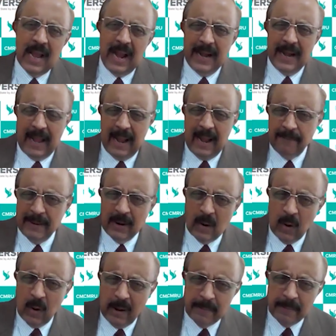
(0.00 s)
And
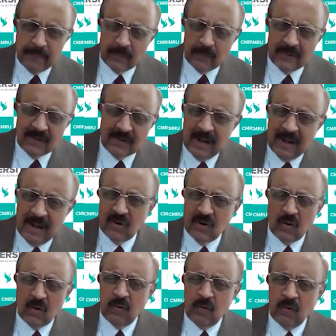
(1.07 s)
having gone before the
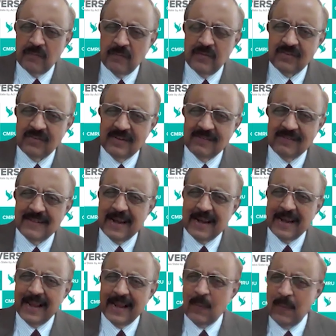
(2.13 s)
International Court of Justice, they
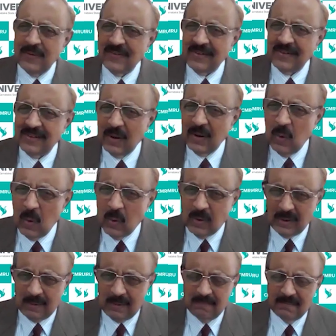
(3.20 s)
request the
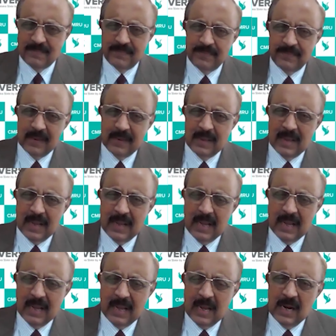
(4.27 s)
court
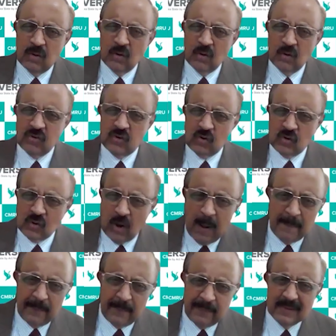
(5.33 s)
to
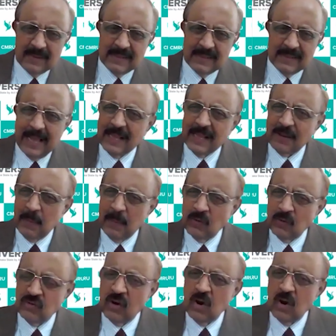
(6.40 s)
stop the
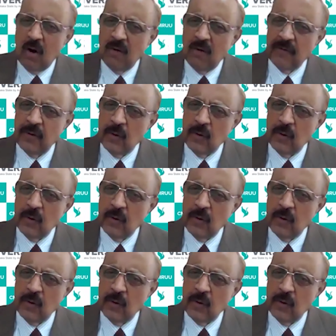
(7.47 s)
explosion of